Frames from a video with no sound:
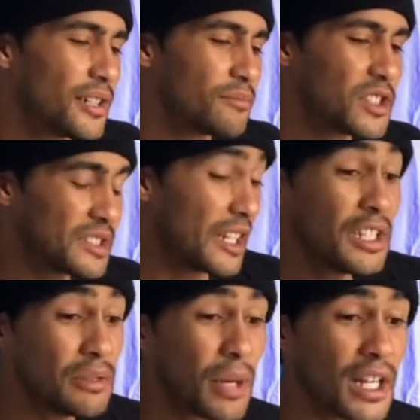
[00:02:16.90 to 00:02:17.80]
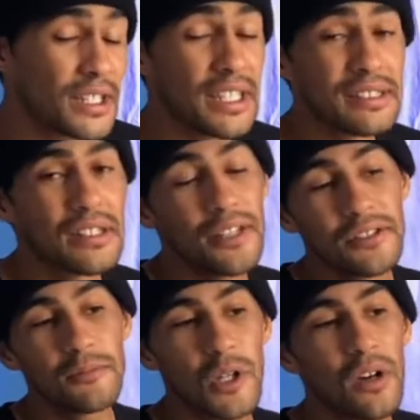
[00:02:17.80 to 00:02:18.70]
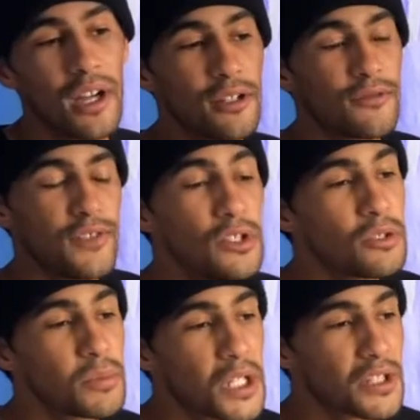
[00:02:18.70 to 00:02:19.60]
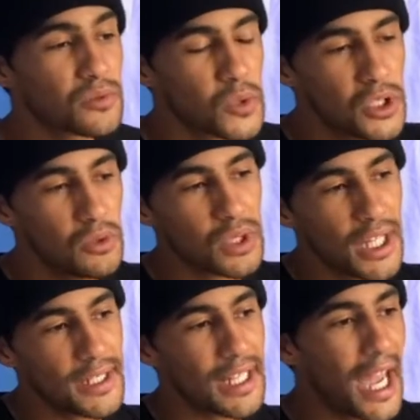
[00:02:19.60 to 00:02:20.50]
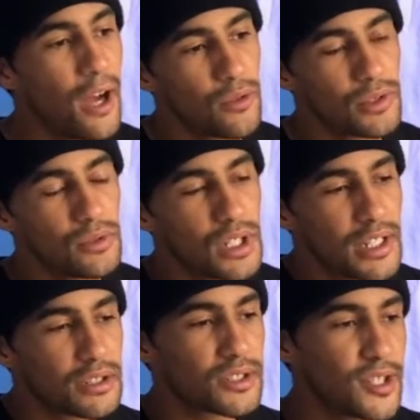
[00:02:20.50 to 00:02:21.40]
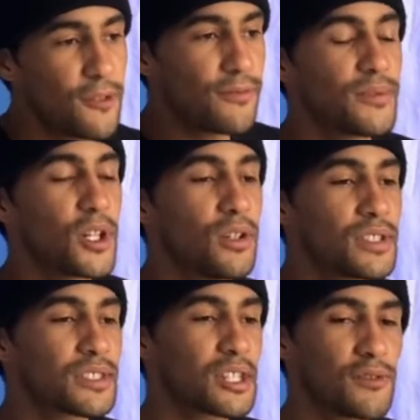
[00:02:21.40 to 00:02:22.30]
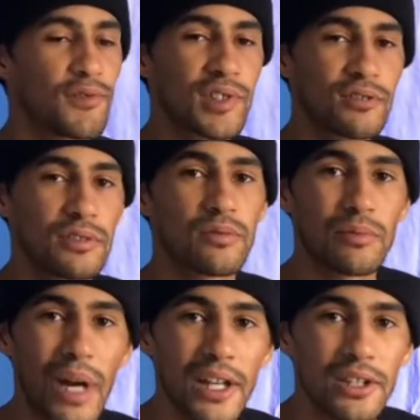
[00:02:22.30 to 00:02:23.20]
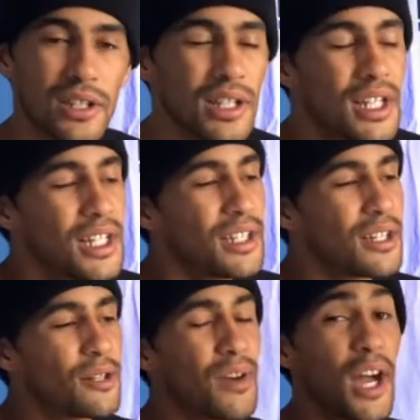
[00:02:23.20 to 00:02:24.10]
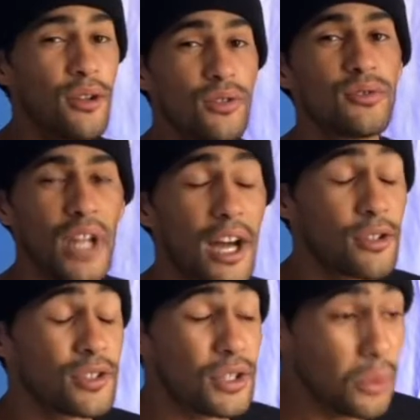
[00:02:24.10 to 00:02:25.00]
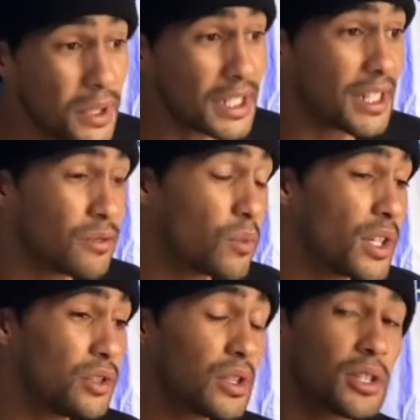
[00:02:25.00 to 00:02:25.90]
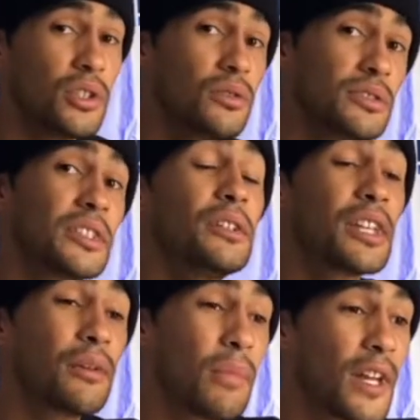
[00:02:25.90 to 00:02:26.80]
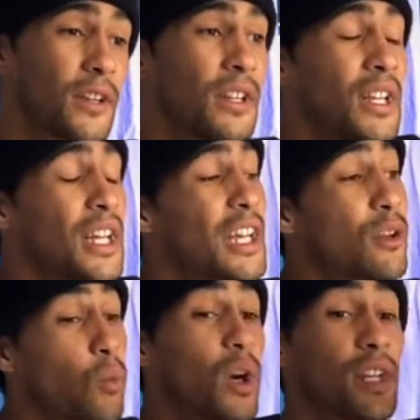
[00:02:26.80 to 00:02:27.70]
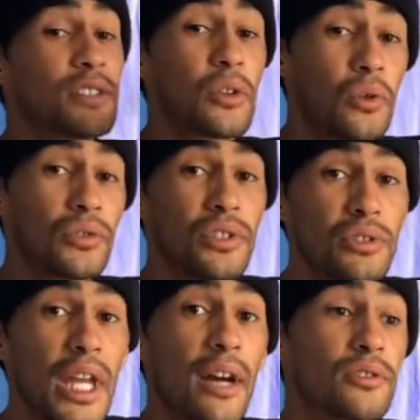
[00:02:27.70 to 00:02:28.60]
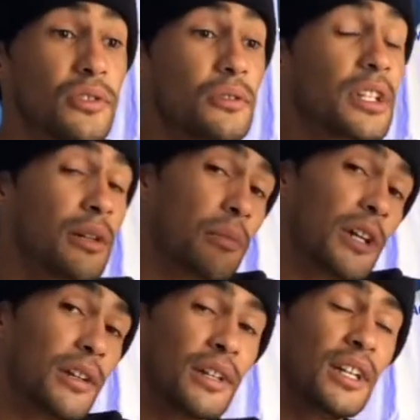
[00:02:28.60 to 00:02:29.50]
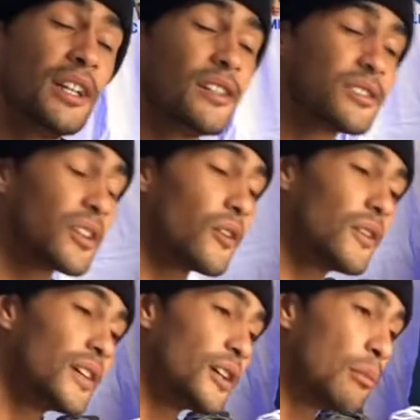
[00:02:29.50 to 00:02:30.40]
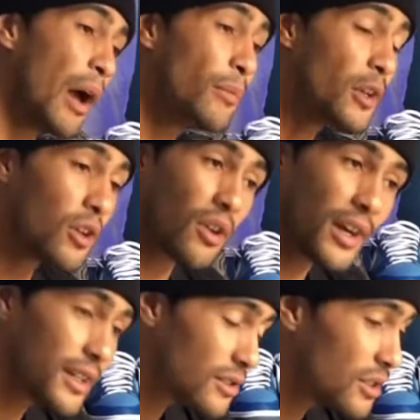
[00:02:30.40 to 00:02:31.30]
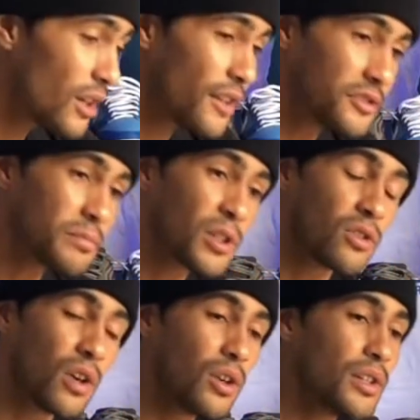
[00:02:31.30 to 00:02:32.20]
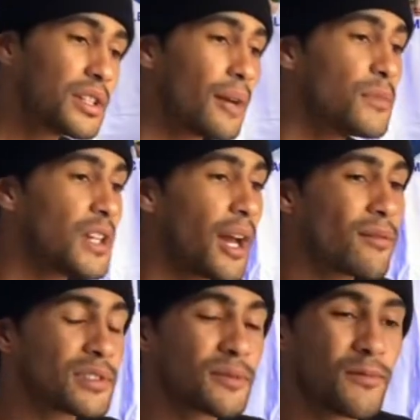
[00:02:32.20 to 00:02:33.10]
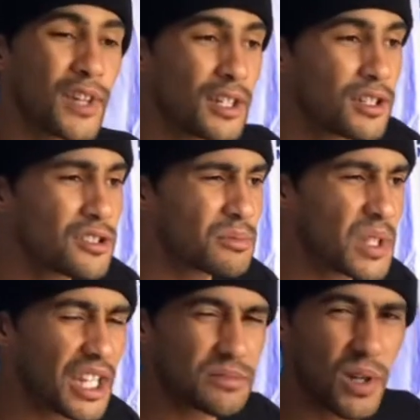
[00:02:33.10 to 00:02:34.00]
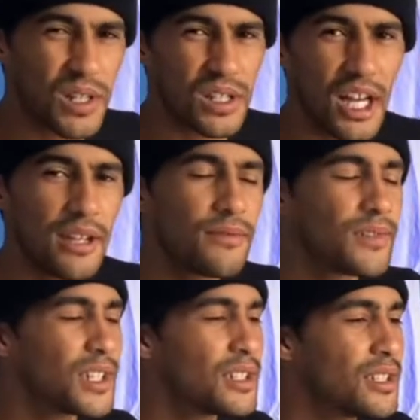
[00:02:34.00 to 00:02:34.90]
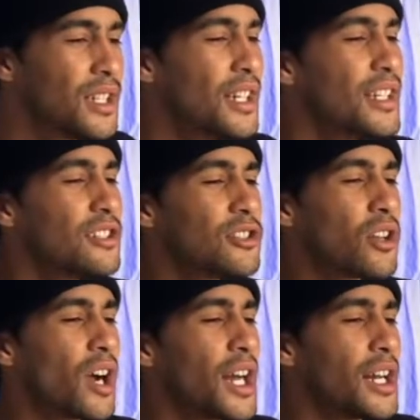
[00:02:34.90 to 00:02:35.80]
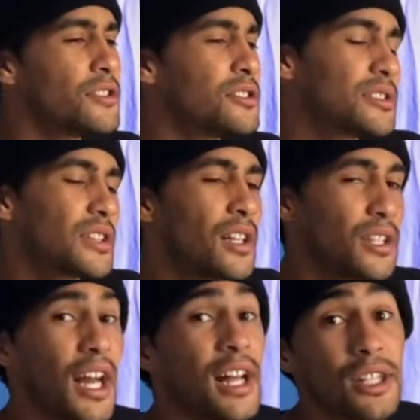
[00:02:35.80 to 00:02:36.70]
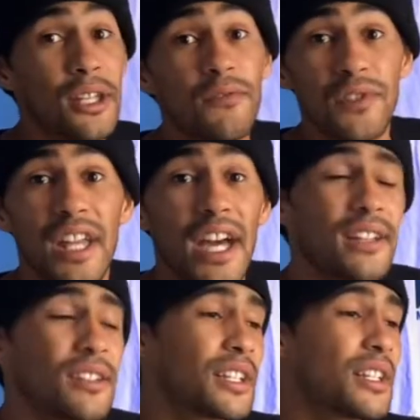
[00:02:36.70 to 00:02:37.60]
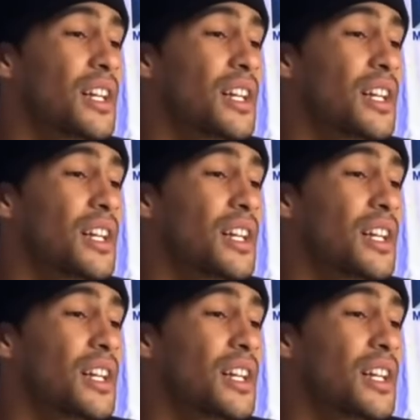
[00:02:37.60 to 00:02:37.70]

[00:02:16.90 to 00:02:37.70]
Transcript: just anybody, and let them know how you're feeling, because when you let it out, you let yourself know. It's like a friendly reminder of how you're doing and what you can do to get better and what is holding you down to get better. So I've been great. You know, I've just been growing. I've been having some failures, but that's part of life, and you know, I live for that. Like,